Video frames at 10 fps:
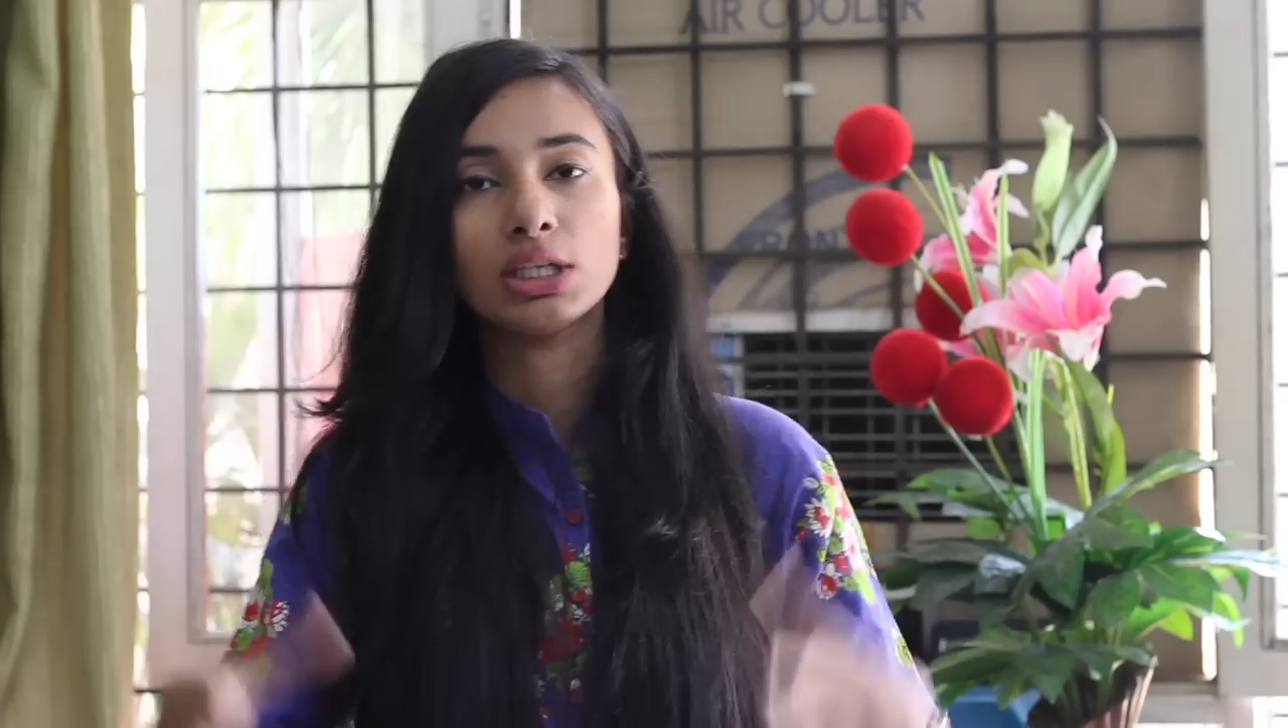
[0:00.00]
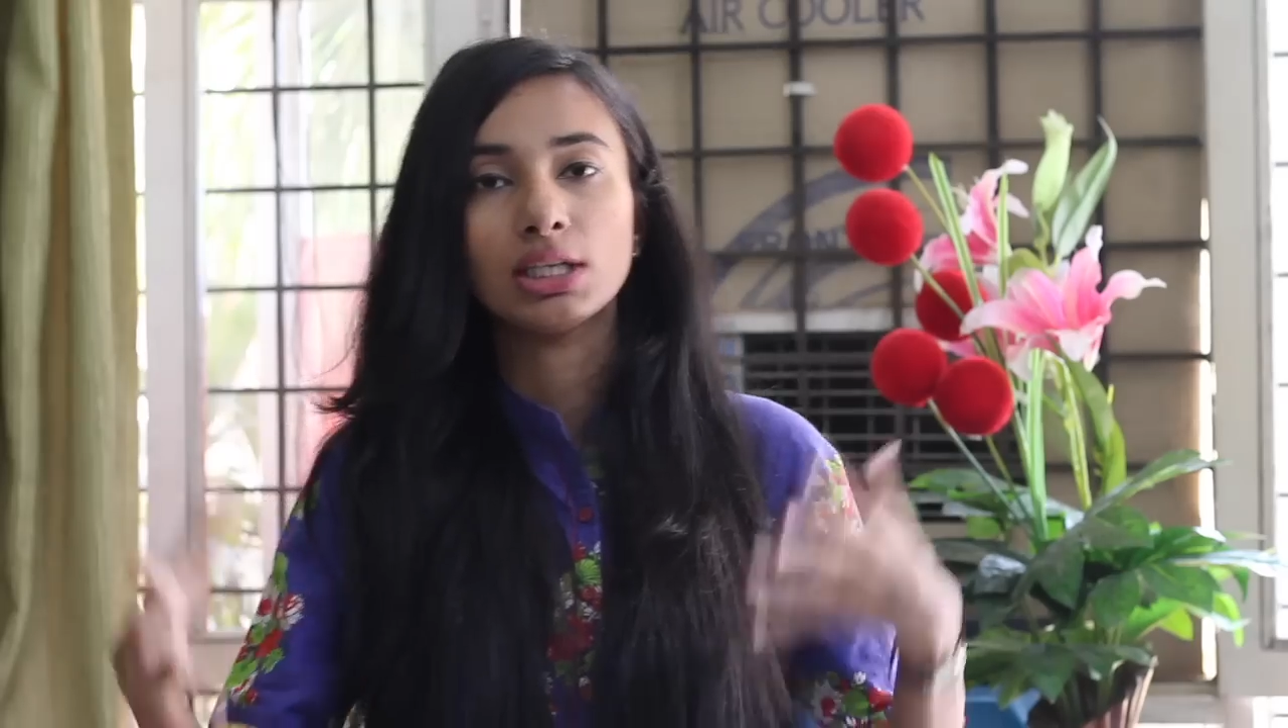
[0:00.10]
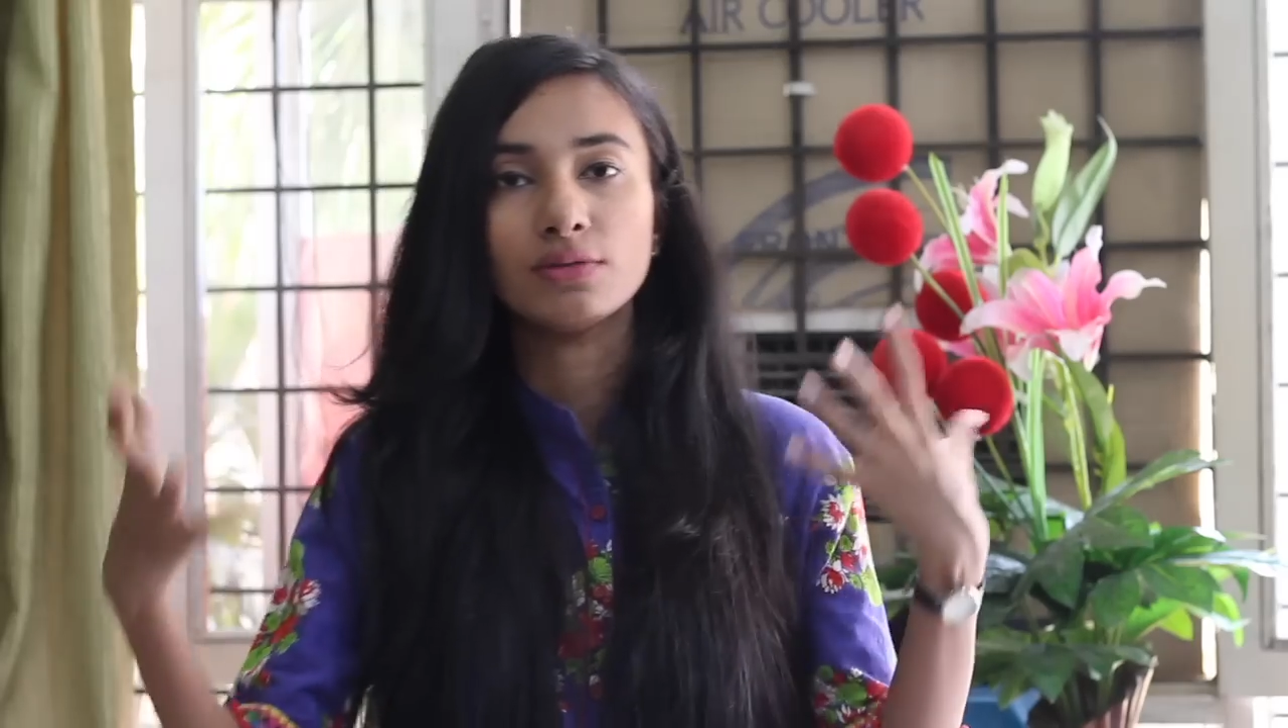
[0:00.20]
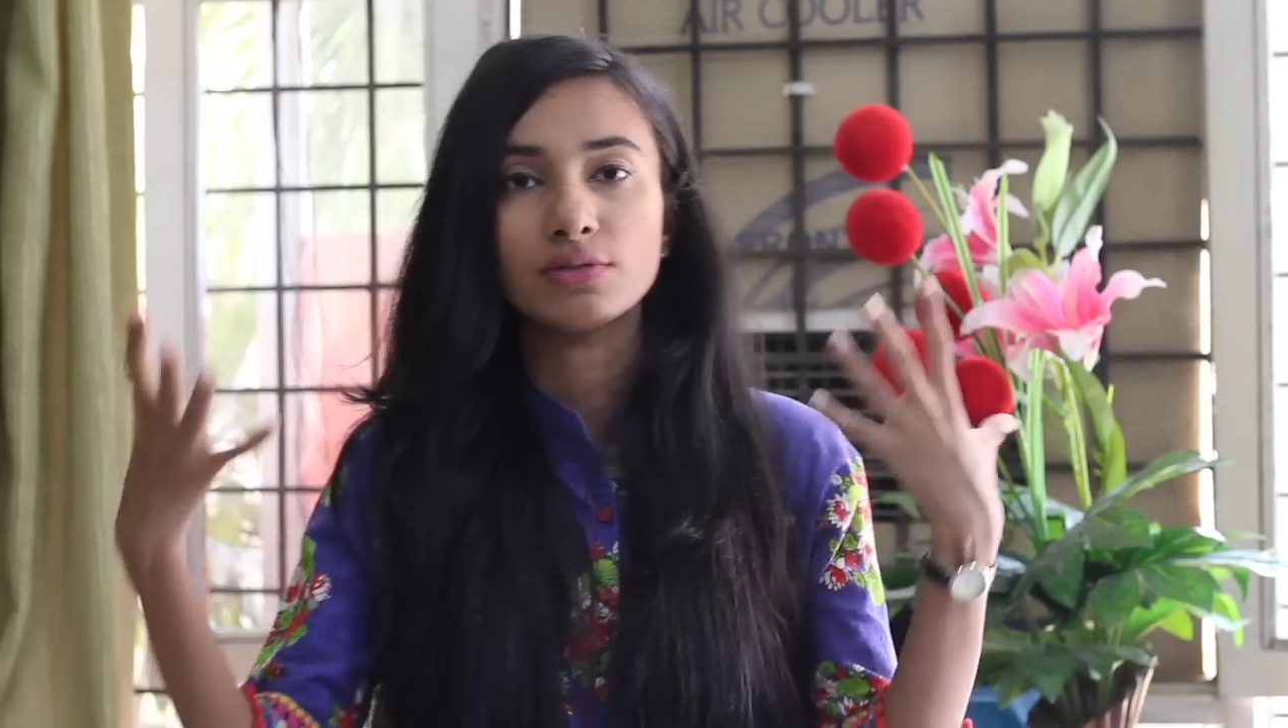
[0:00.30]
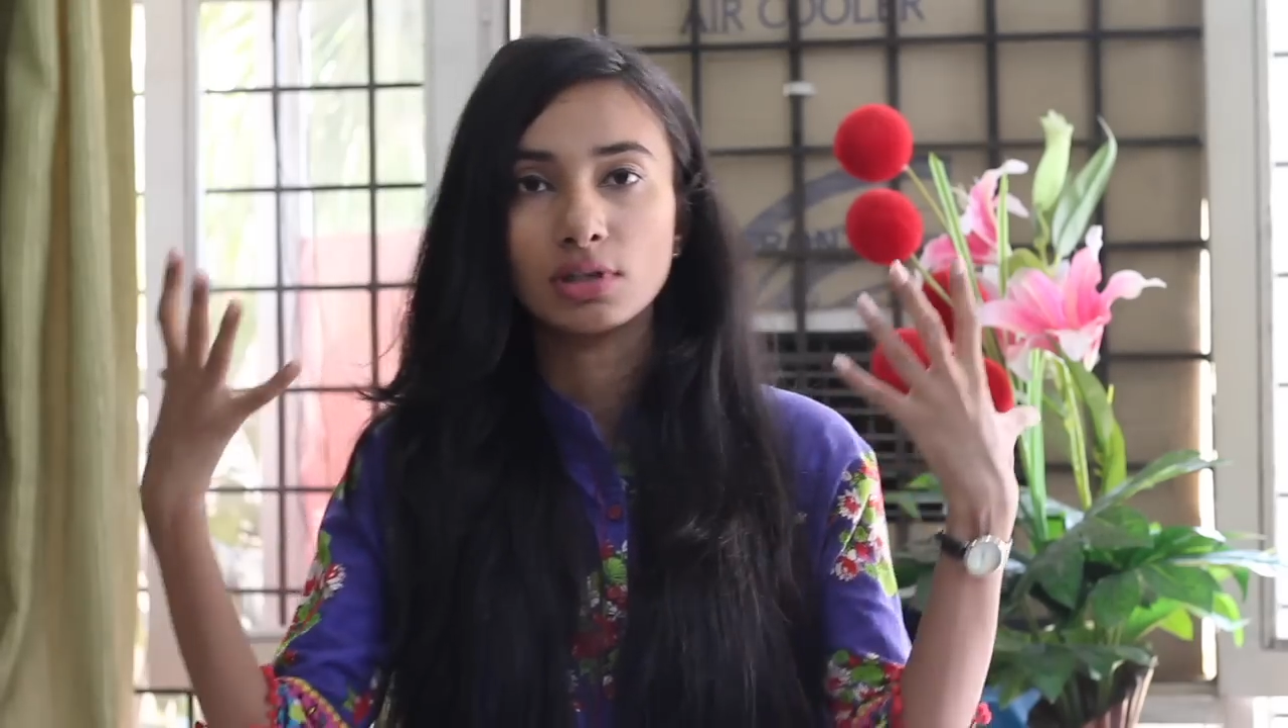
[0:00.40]
it
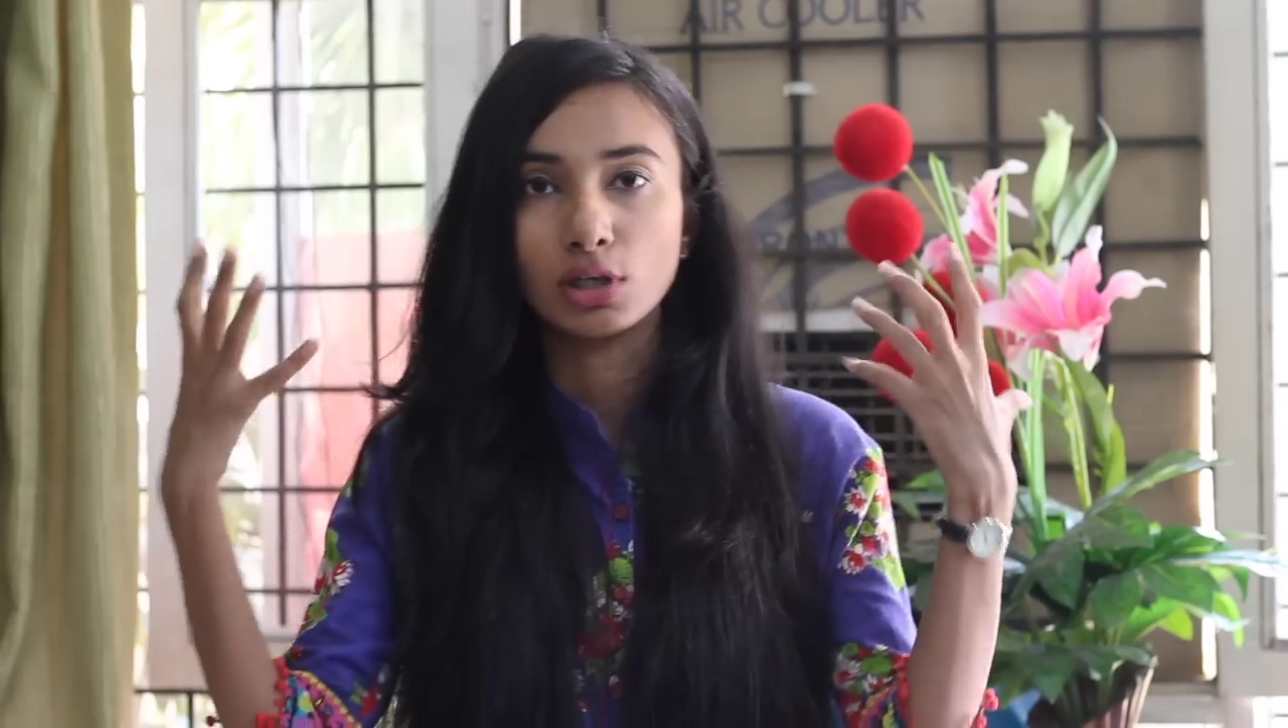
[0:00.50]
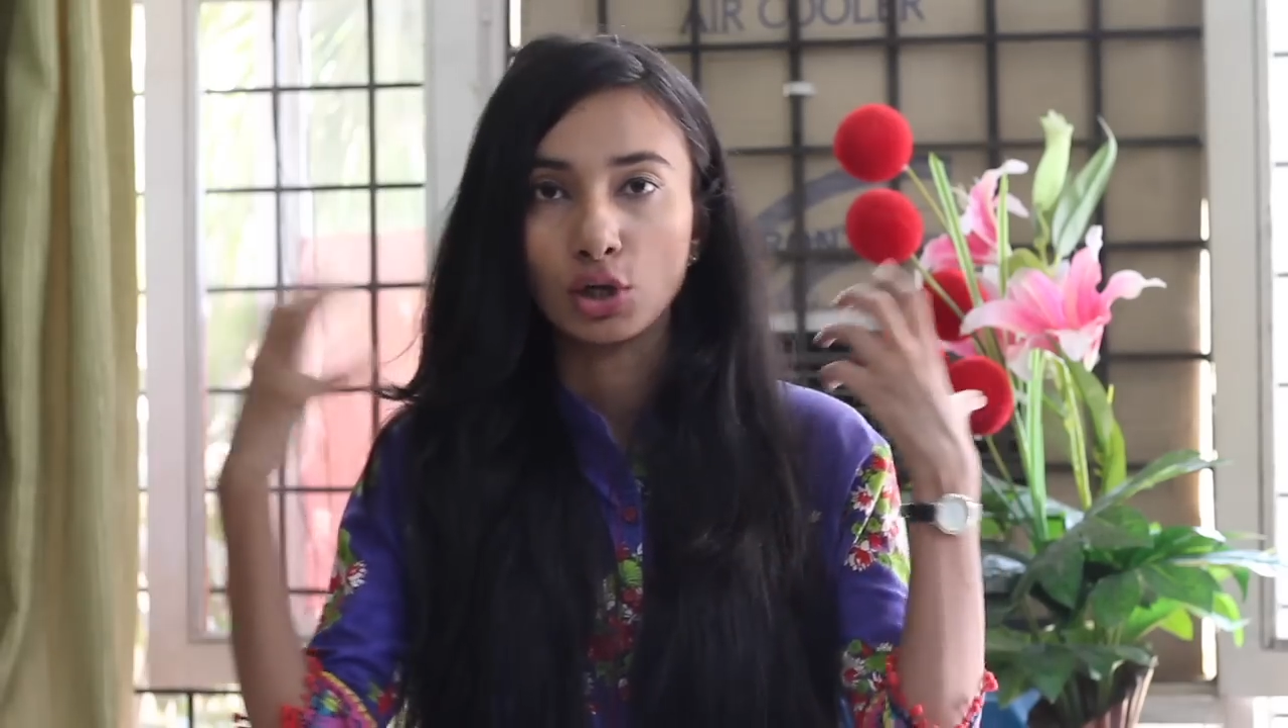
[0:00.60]
gives a